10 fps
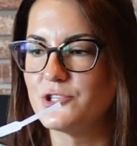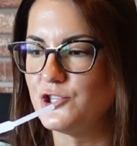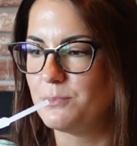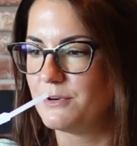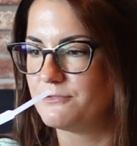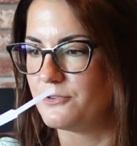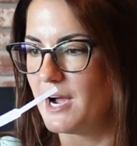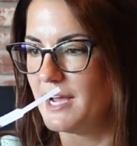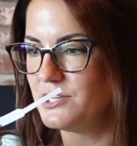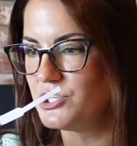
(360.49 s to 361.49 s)
super
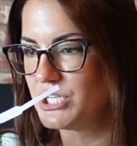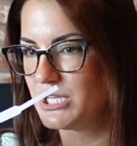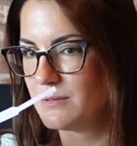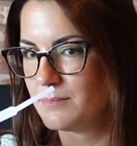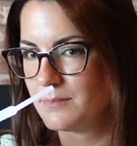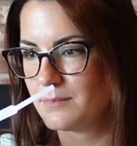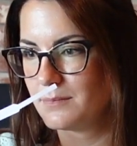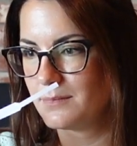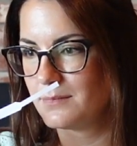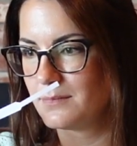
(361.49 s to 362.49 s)
fresh.
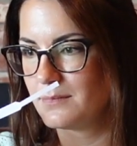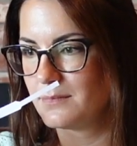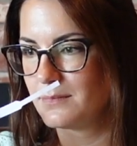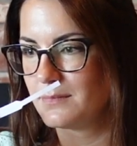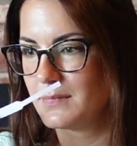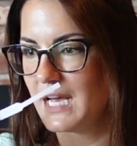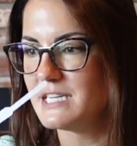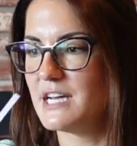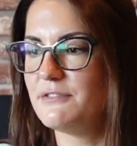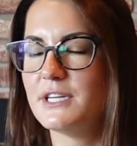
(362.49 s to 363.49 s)
I
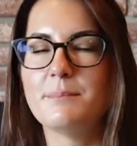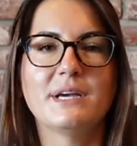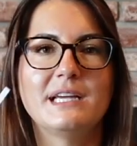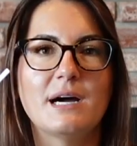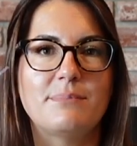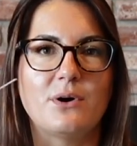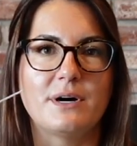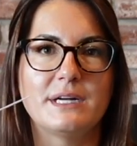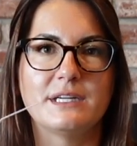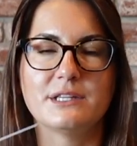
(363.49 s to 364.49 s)
definitely am picking up
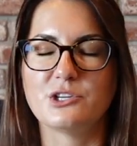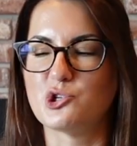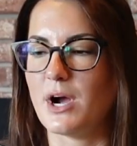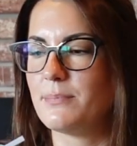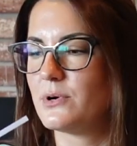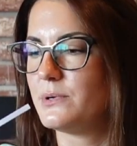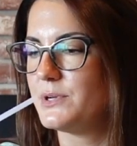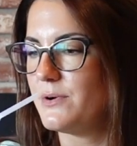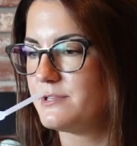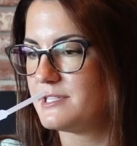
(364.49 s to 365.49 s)
on the tropical
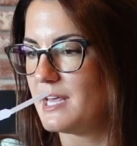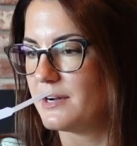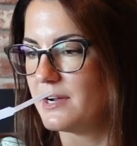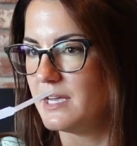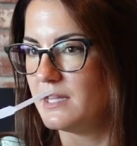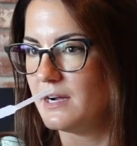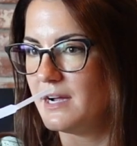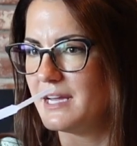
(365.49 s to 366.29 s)
notes that are in there,